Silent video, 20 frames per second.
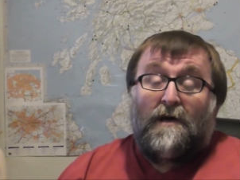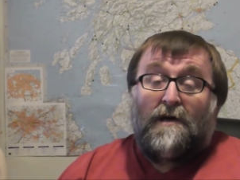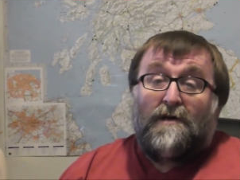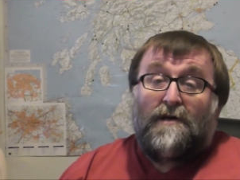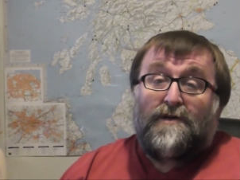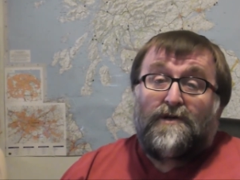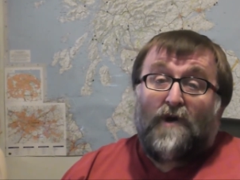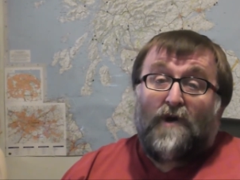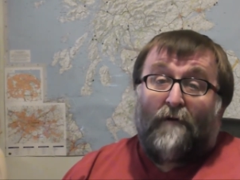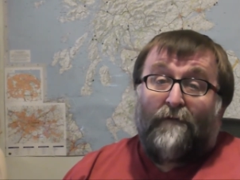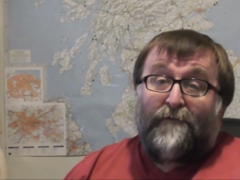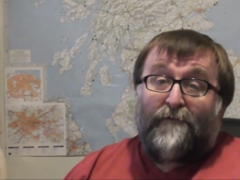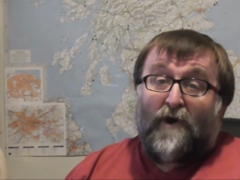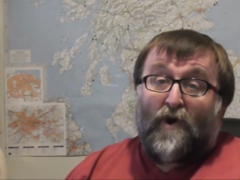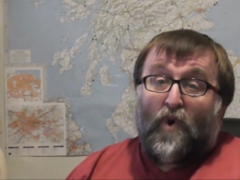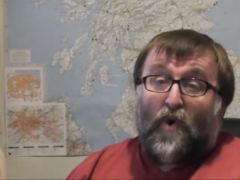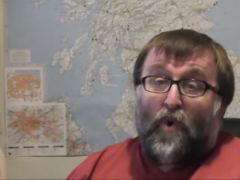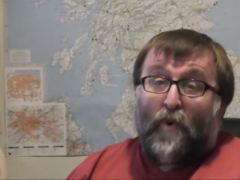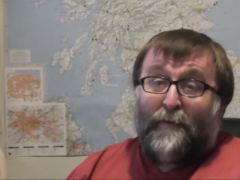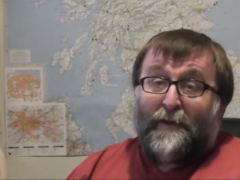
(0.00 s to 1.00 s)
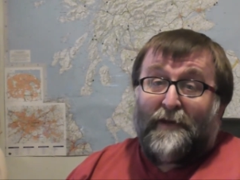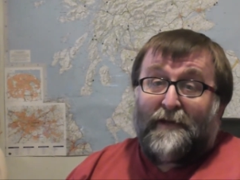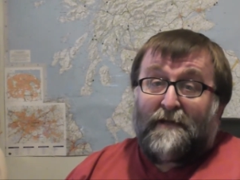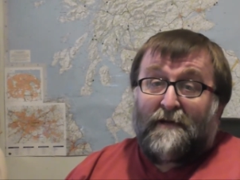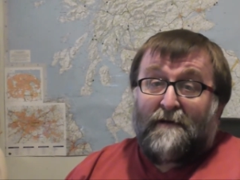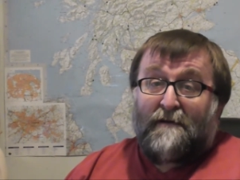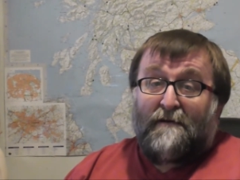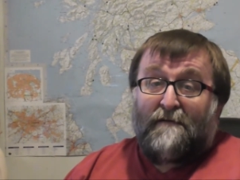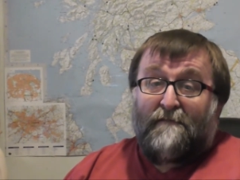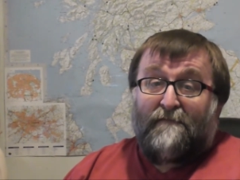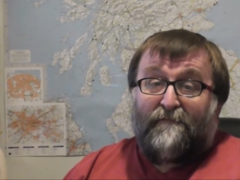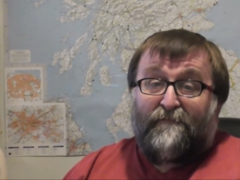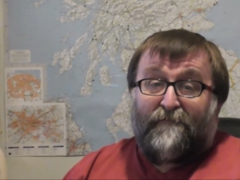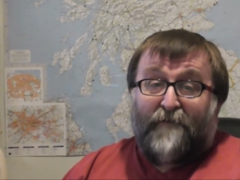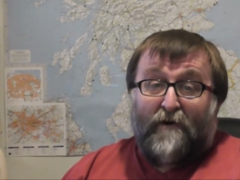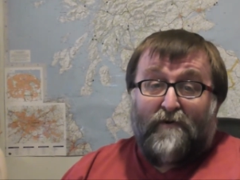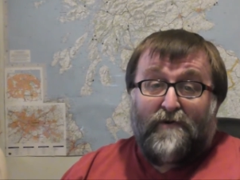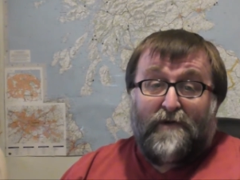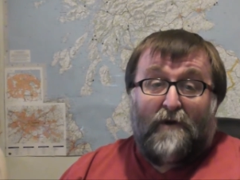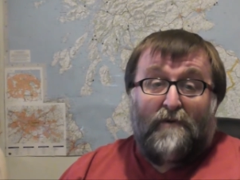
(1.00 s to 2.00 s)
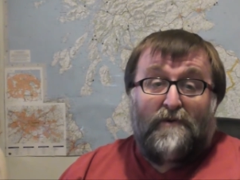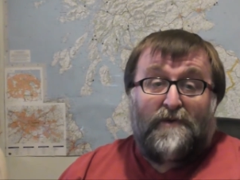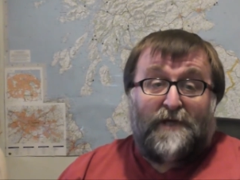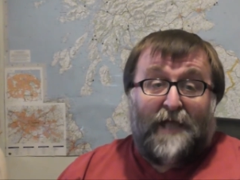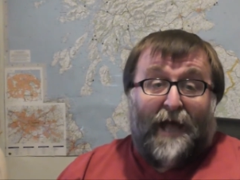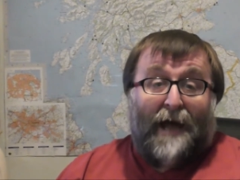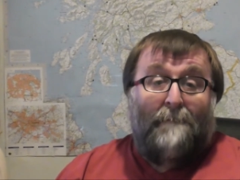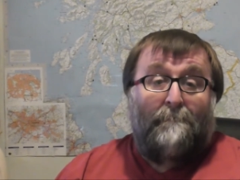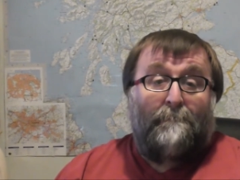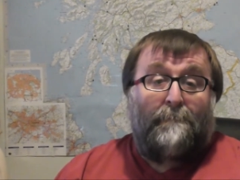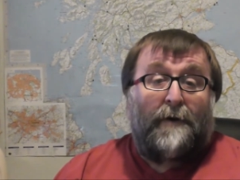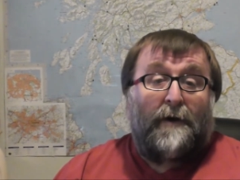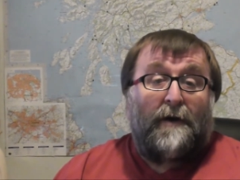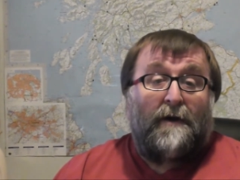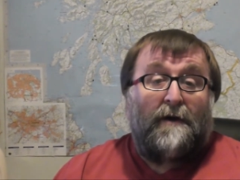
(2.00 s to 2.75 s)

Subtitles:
Soft Orbit Photo Stamp,